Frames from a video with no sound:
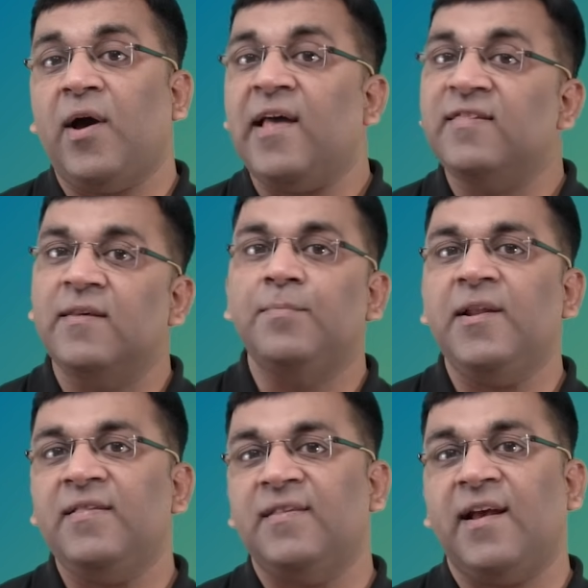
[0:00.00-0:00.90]
and
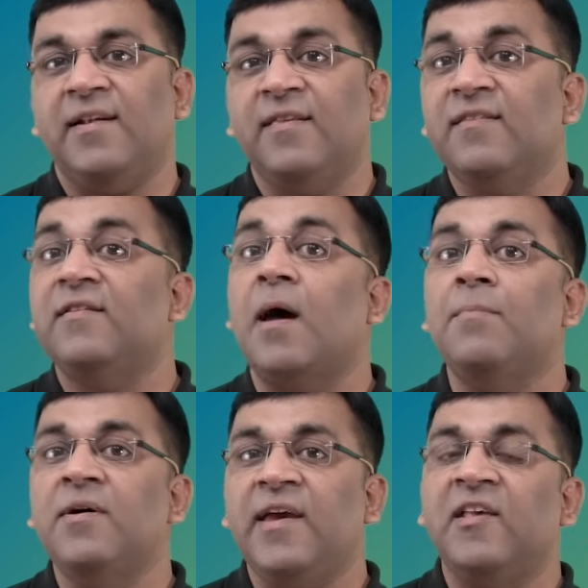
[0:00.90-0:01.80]
simply said, this
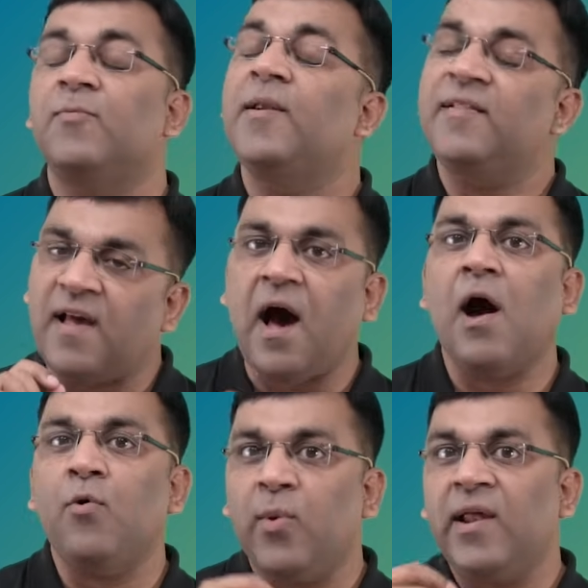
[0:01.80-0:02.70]
number explains
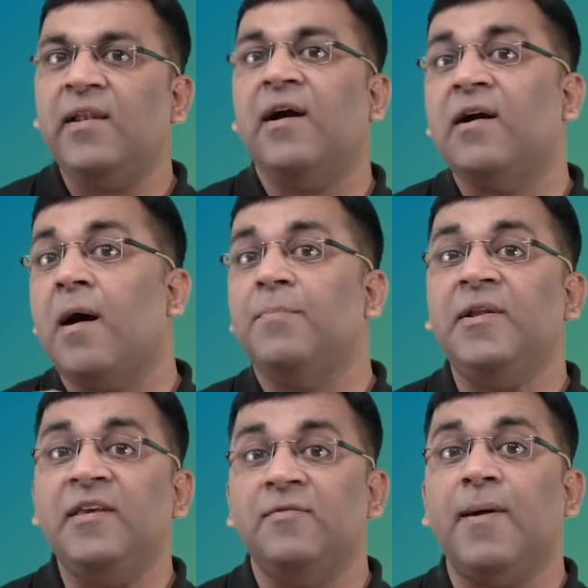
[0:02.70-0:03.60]
how well a company is